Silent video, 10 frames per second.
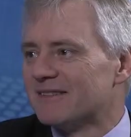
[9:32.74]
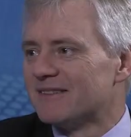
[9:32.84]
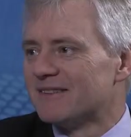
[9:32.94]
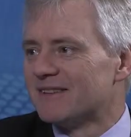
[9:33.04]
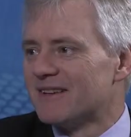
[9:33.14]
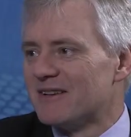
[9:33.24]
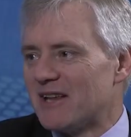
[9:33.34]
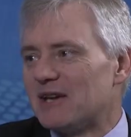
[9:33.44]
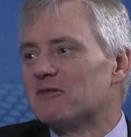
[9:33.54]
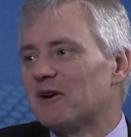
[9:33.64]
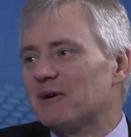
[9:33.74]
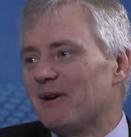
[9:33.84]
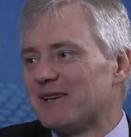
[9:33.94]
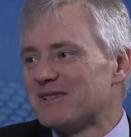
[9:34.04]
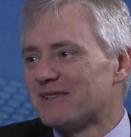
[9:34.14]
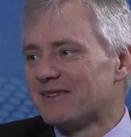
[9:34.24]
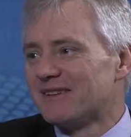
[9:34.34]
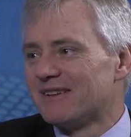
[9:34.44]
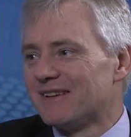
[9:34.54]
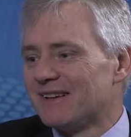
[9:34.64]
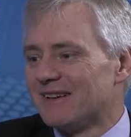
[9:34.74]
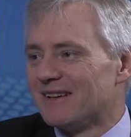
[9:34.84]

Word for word: you well. Thank you very much. Rob, thanks for your